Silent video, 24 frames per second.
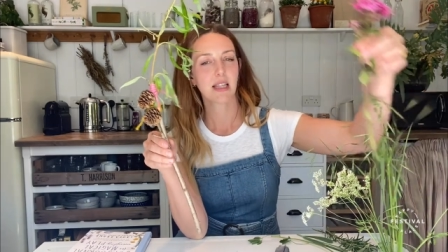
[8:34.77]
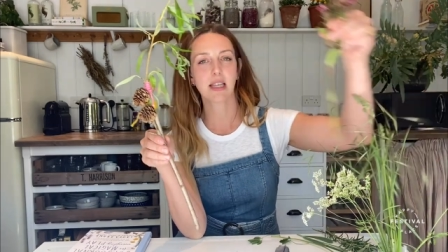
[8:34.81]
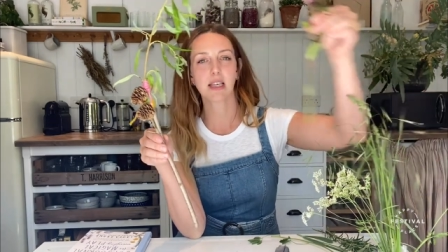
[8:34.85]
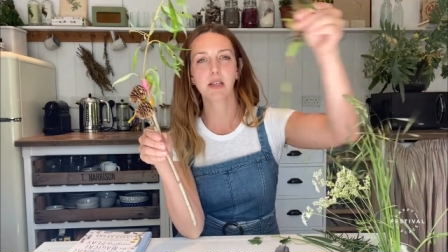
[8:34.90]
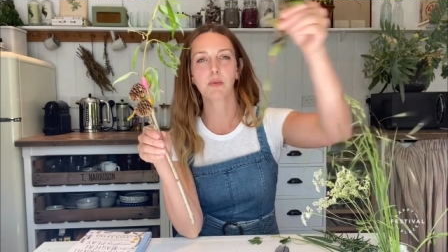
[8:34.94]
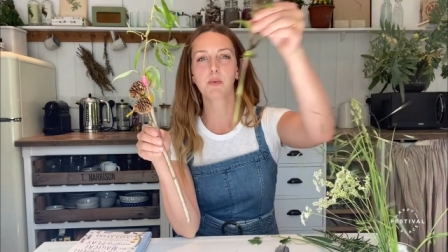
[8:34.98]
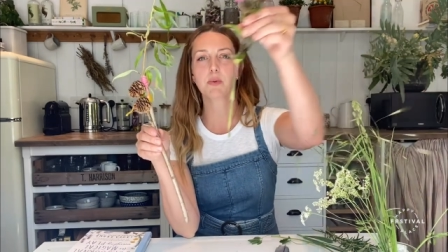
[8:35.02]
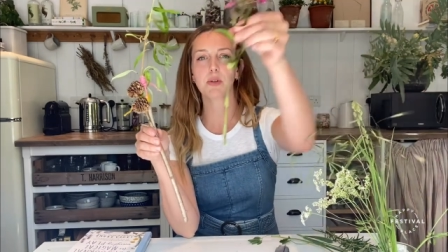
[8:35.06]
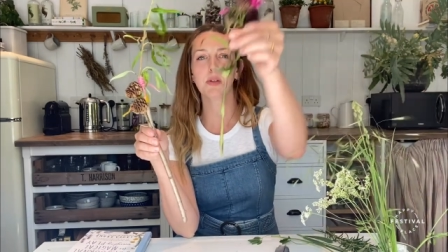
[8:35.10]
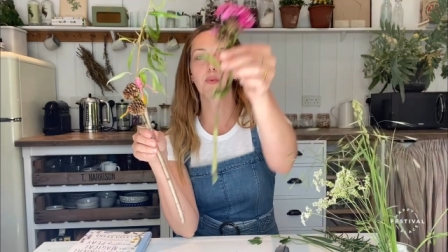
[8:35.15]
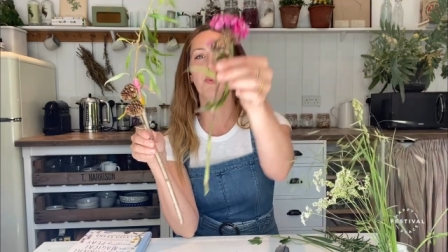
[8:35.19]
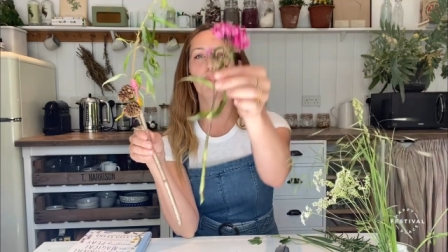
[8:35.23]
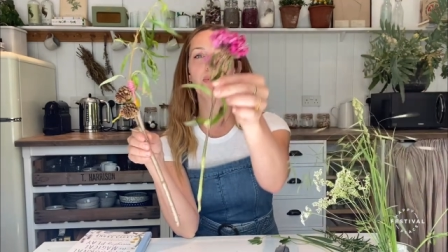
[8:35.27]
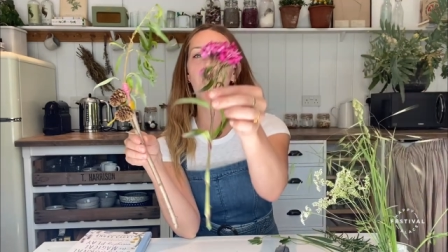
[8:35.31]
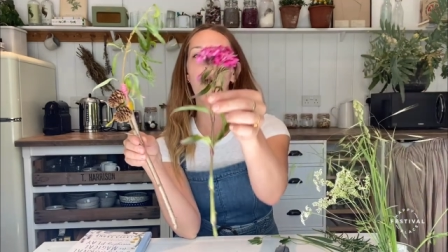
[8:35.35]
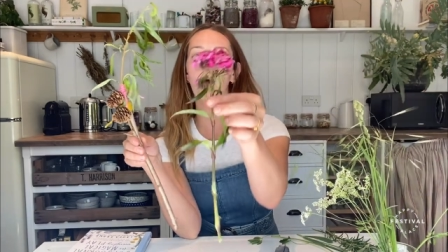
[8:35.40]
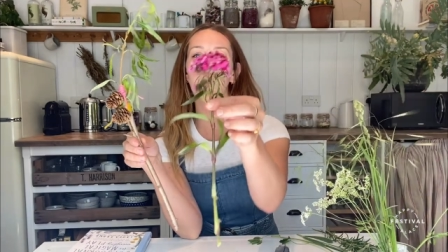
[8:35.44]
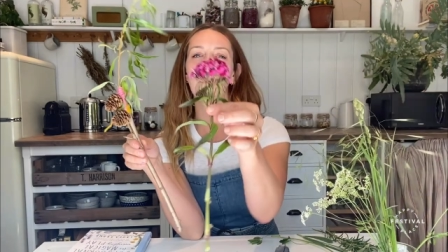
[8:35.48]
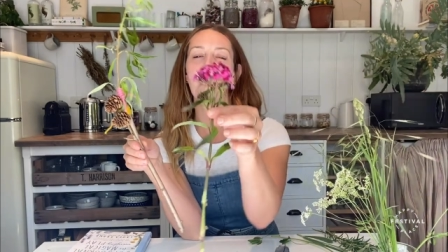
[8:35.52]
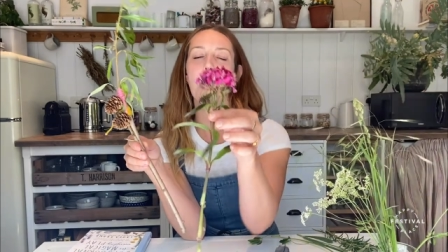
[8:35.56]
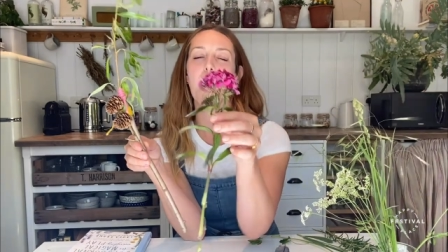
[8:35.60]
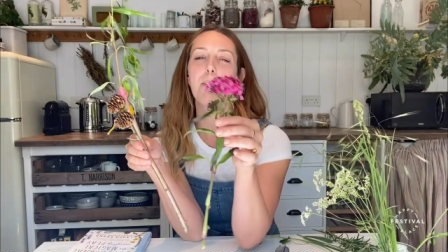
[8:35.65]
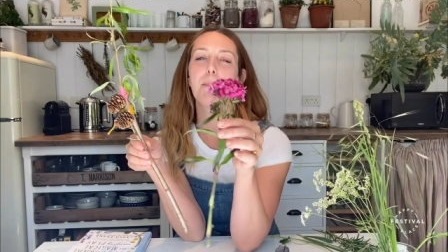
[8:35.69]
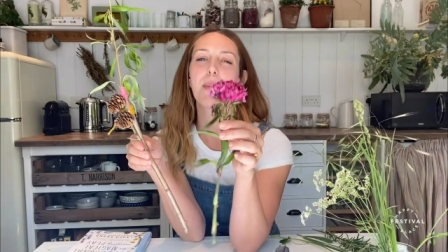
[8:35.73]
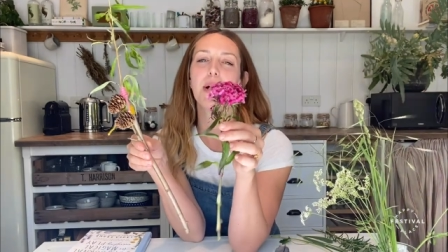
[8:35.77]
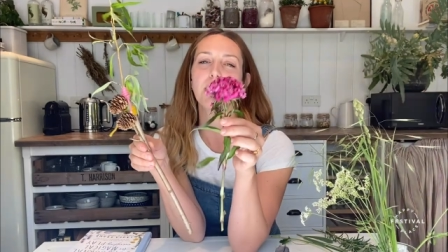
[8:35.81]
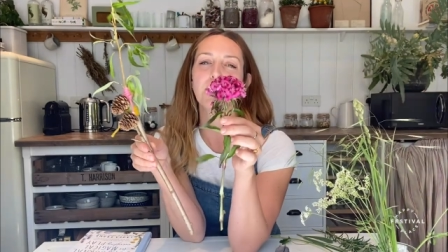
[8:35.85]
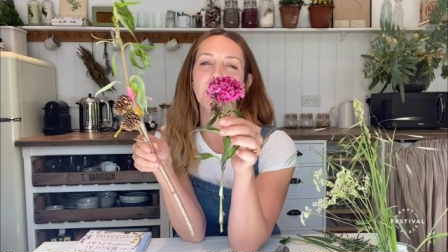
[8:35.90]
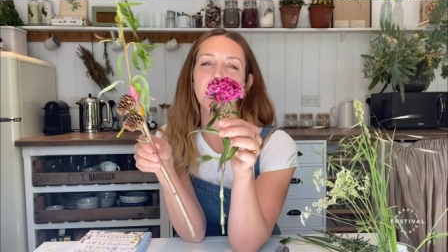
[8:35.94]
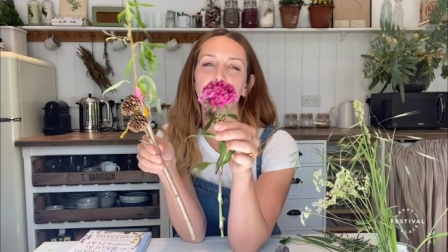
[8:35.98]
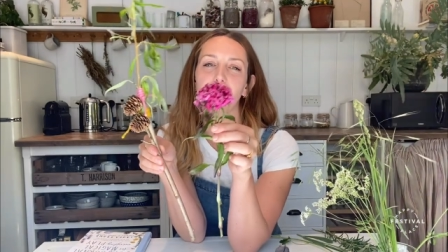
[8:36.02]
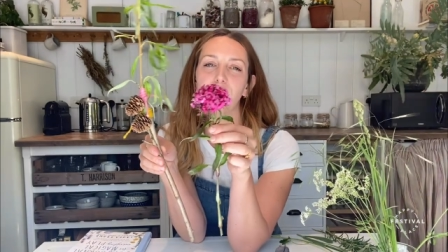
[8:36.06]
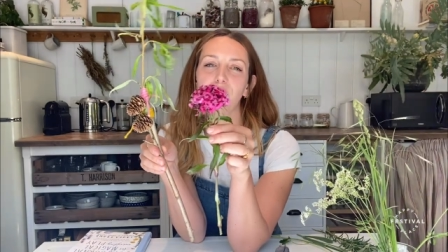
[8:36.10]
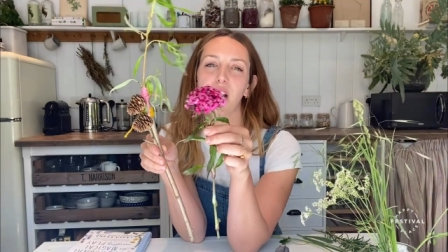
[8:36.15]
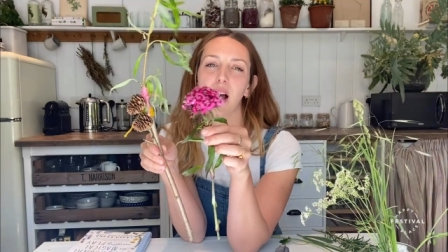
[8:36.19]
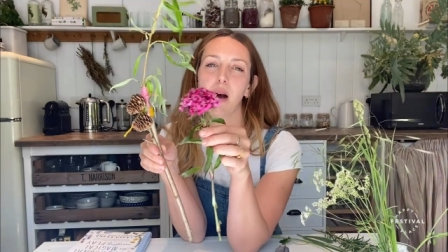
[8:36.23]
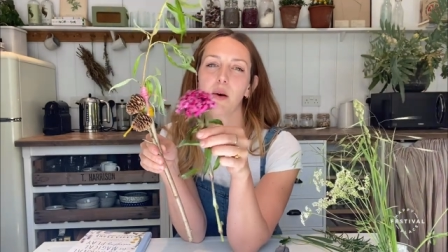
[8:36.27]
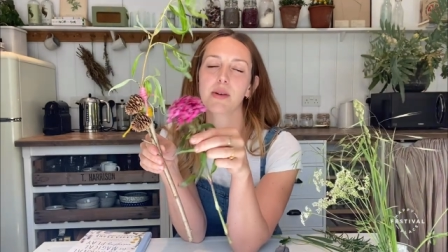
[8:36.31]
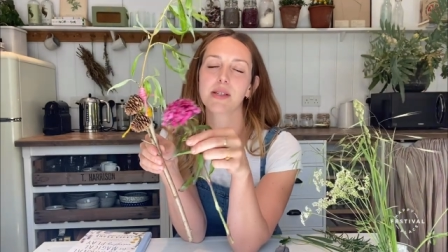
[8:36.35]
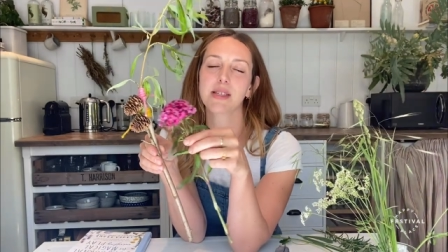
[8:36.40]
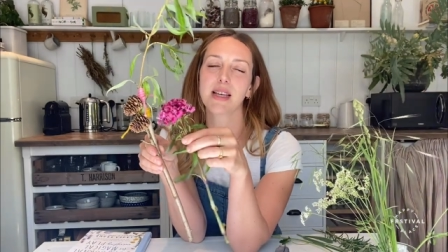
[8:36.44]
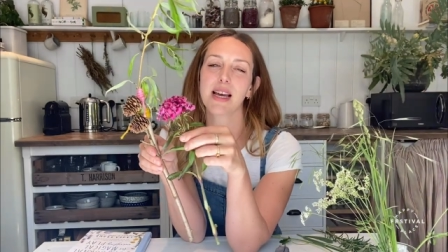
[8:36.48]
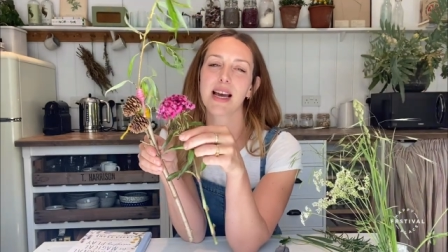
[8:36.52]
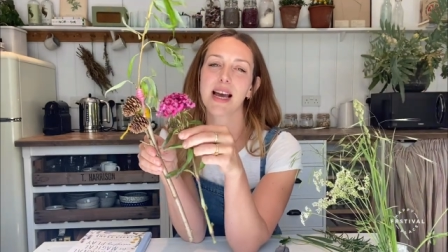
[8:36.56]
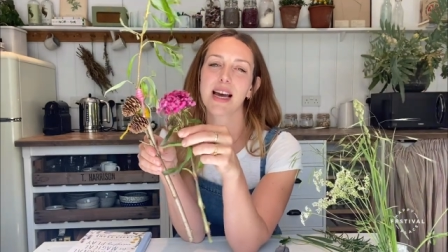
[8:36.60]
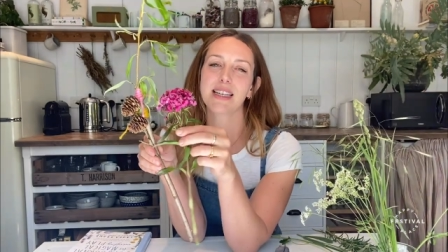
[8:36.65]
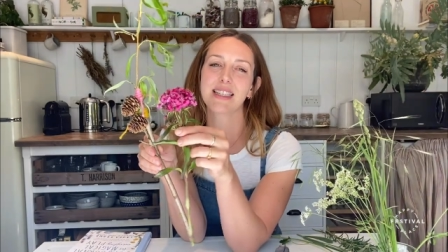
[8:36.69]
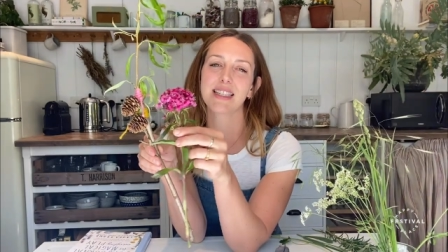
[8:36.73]
This was from a bunch of
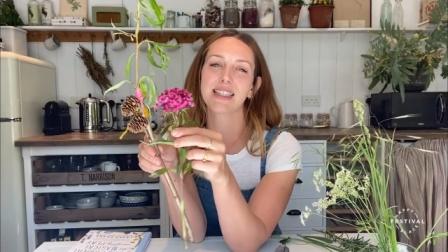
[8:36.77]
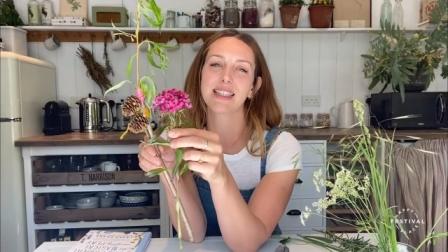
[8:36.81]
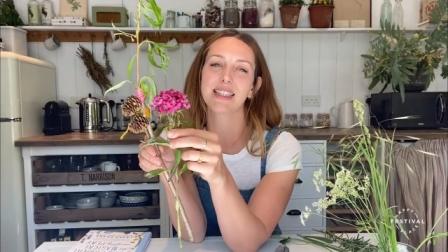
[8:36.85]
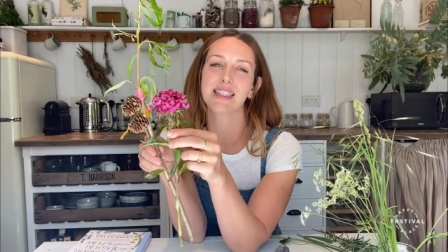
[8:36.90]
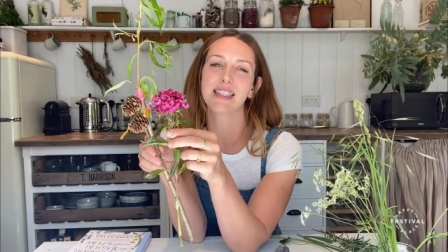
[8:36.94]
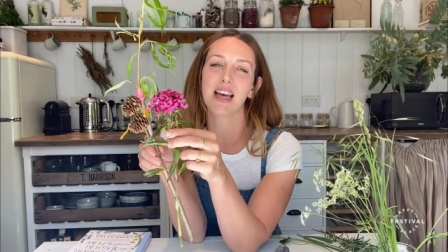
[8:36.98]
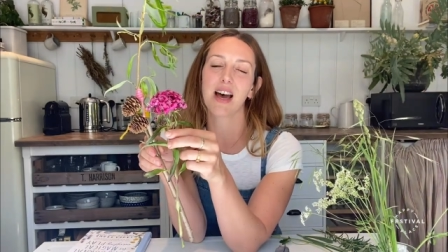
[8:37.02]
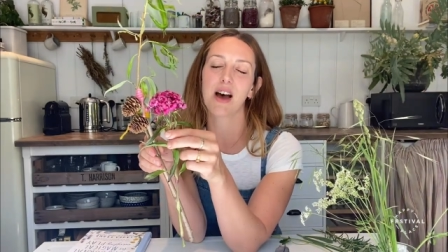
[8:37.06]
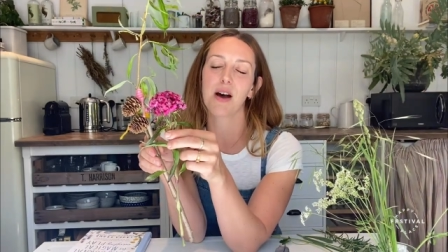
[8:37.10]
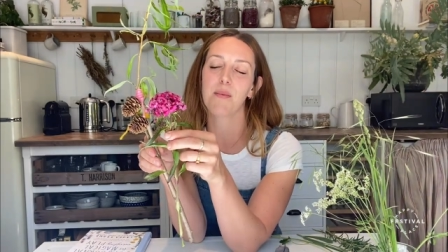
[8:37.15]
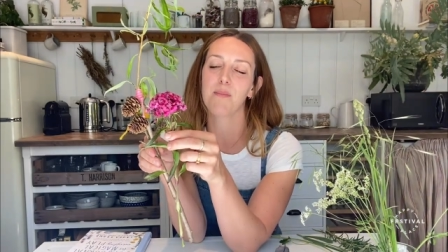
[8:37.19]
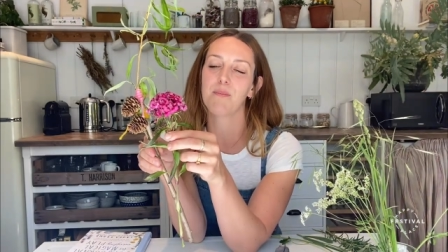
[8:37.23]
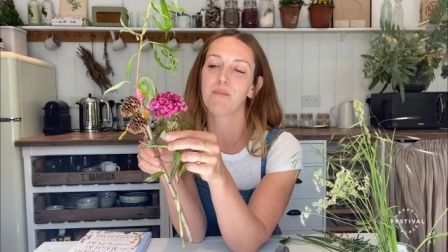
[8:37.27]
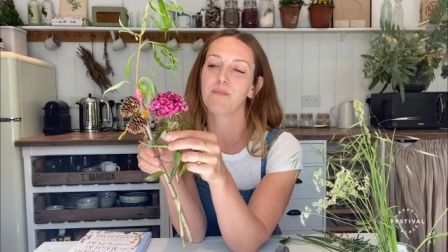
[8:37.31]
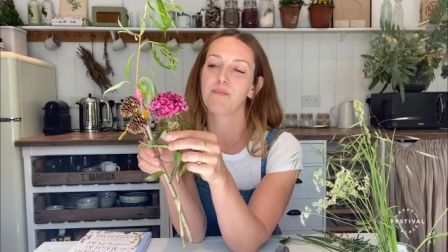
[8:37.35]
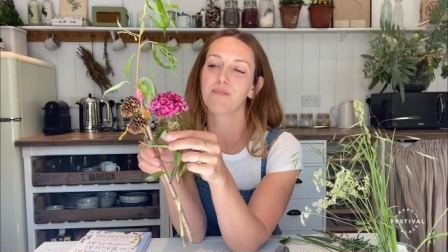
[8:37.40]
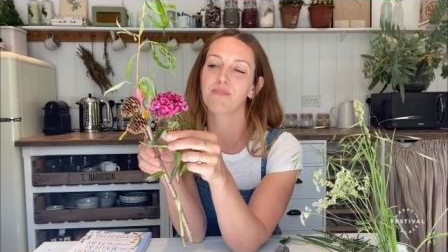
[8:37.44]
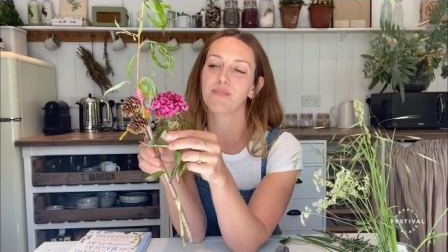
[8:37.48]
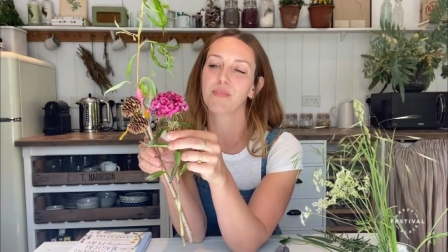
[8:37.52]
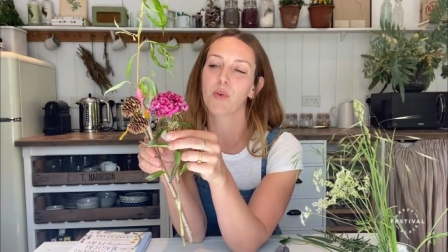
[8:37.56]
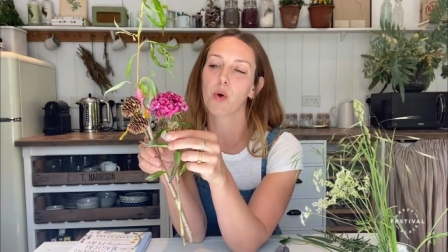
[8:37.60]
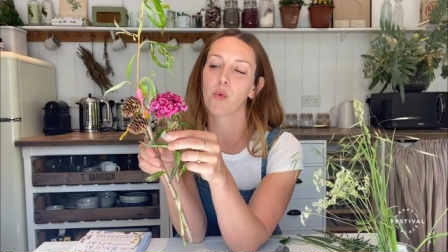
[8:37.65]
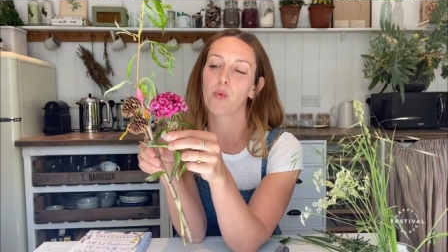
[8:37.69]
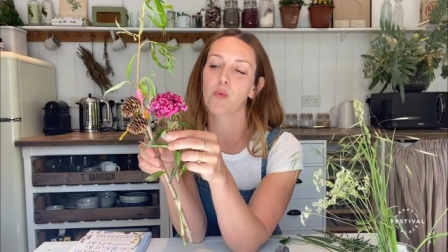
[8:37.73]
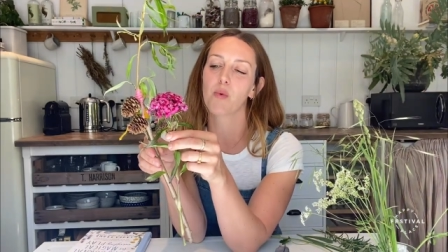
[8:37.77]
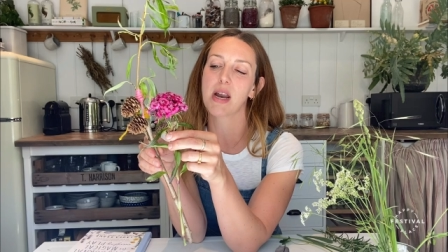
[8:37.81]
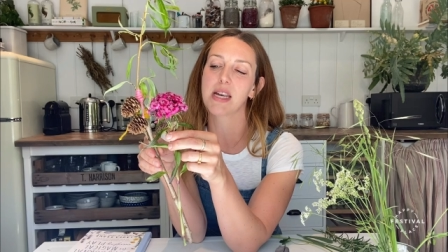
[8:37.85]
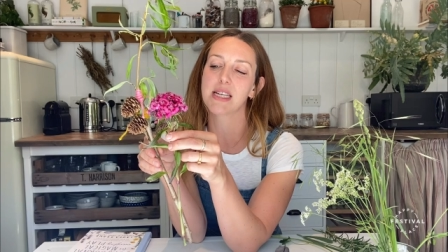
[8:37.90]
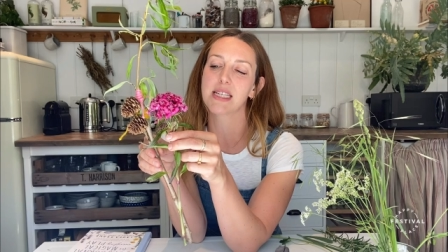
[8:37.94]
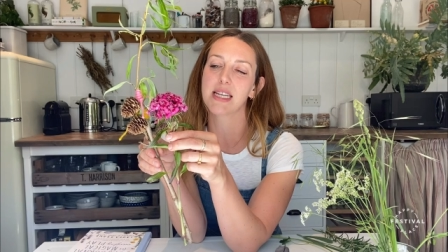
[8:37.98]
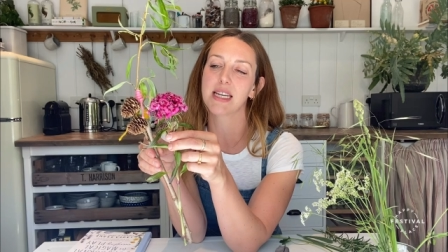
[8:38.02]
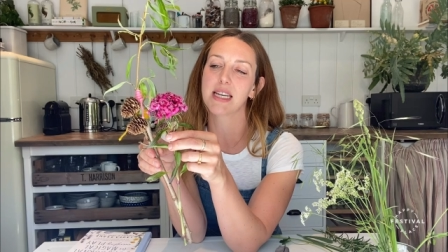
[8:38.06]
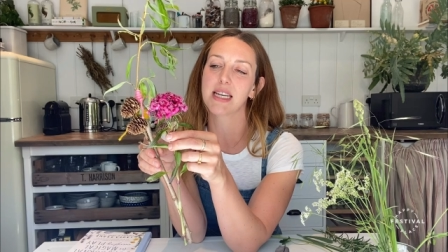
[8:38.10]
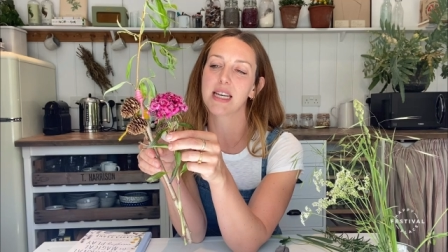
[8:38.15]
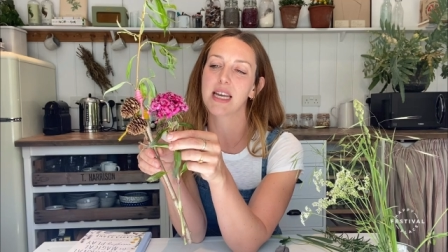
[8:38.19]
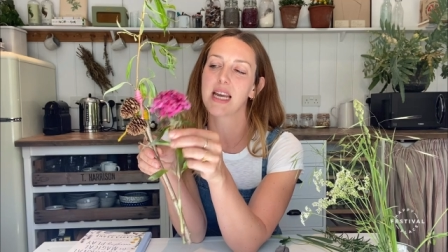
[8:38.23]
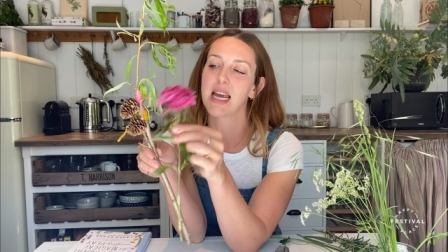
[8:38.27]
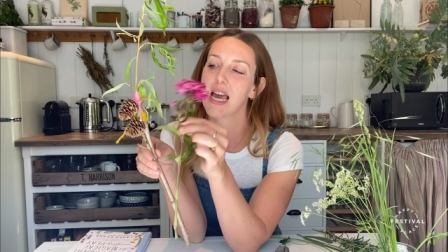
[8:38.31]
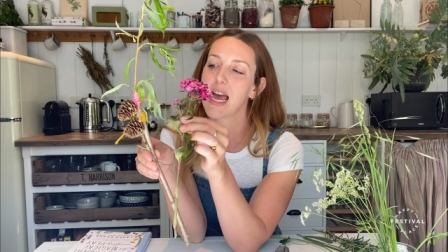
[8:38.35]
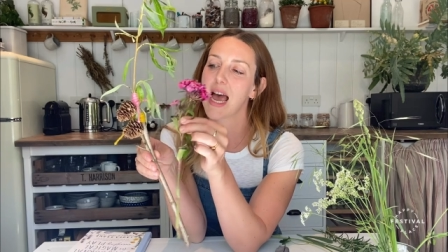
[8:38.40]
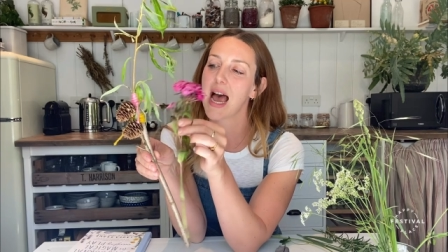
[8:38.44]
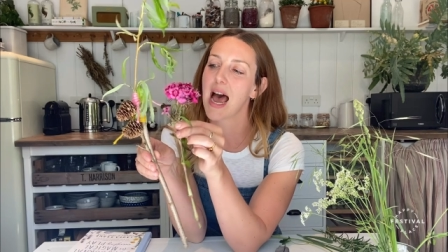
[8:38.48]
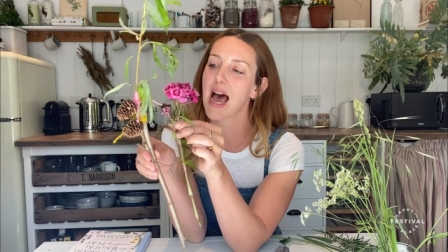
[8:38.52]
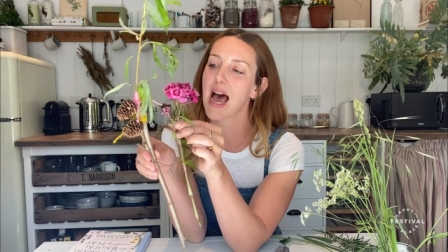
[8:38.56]
flowers I had in um, already.